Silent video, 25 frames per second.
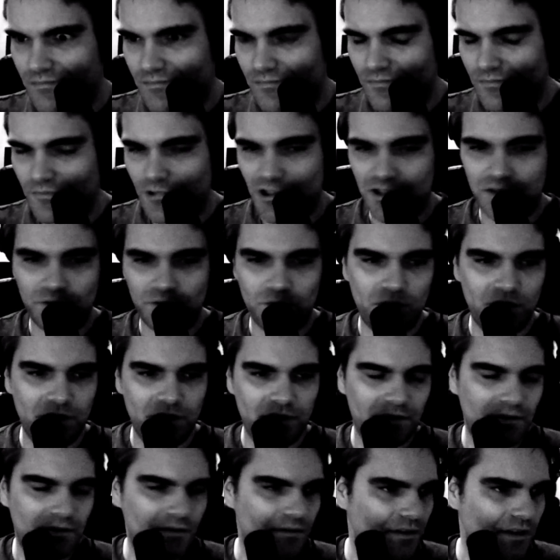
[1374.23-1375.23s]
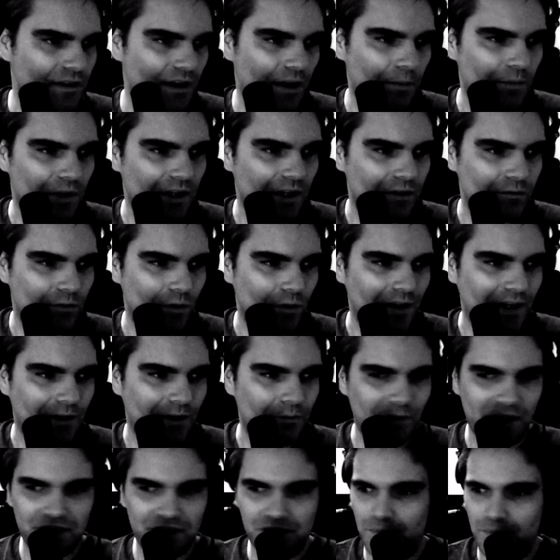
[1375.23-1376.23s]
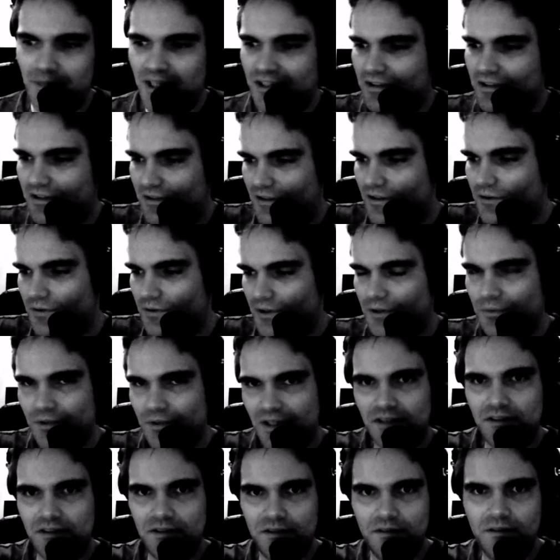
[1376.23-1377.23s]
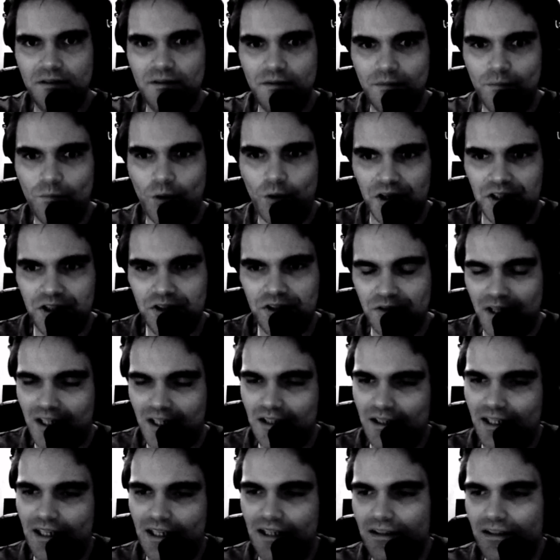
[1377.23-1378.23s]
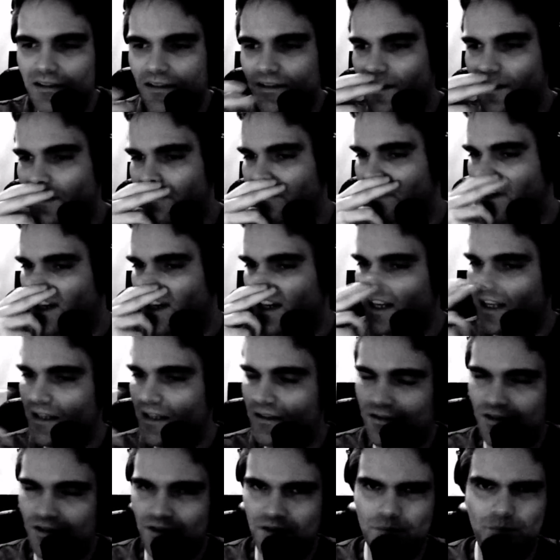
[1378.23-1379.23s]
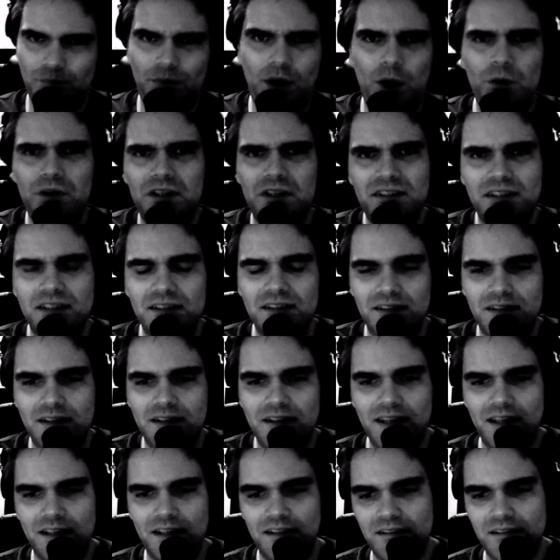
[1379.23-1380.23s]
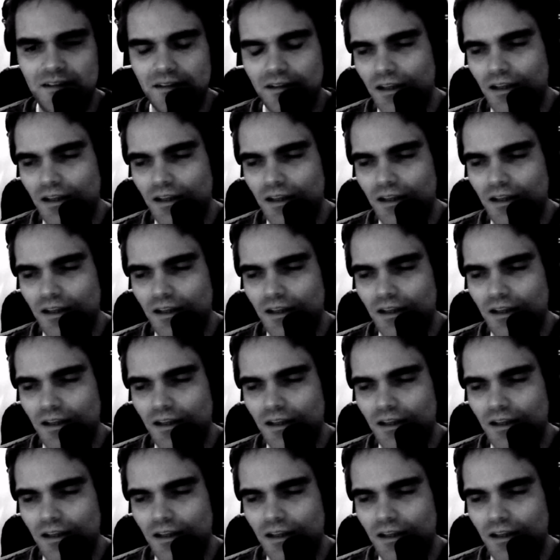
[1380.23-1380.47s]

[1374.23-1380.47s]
What's the word I'm looking for? Like regiment your units more strictly and stuff. You're going to get certain bonuses and things.